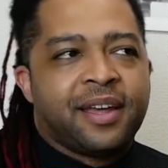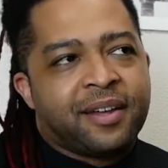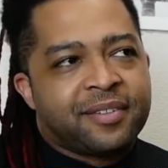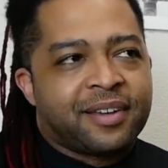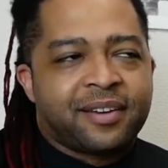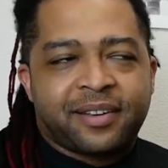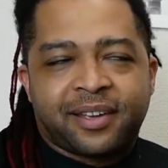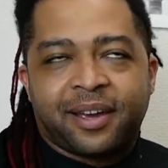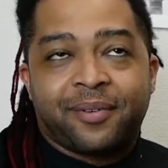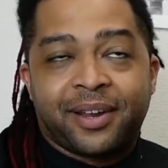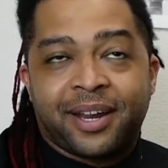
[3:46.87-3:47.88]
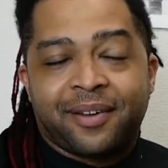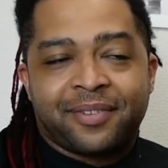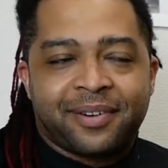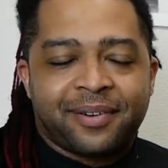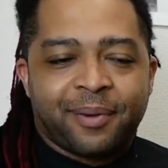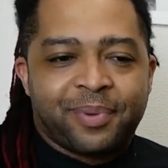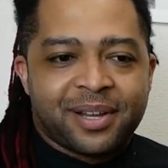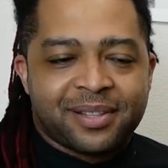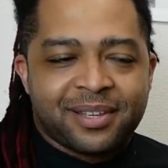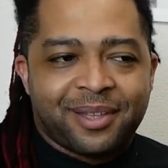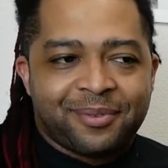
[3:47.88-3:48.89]
I was like, okay, whatever. I
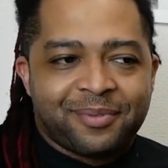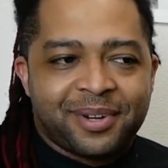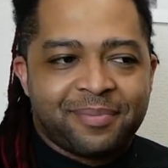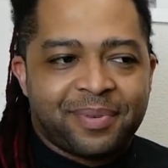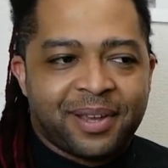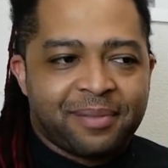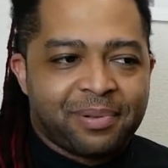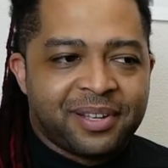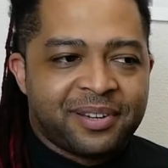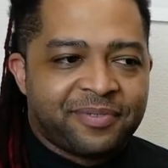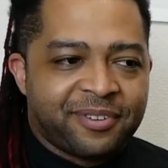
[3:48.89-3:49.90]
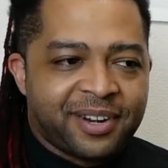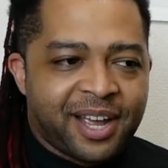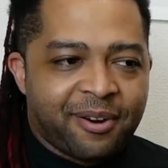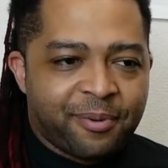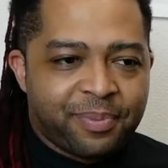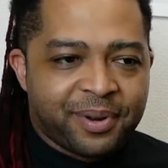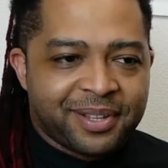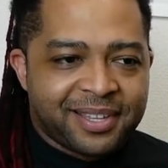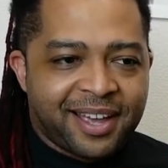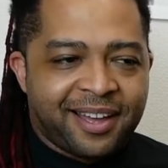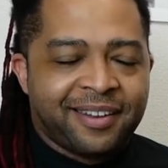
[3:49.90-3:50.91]
bought the other one, paid, played it for an hour, put it
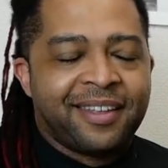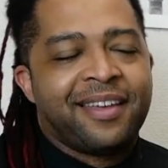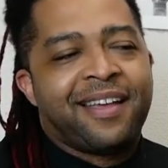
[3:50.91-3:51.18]
down.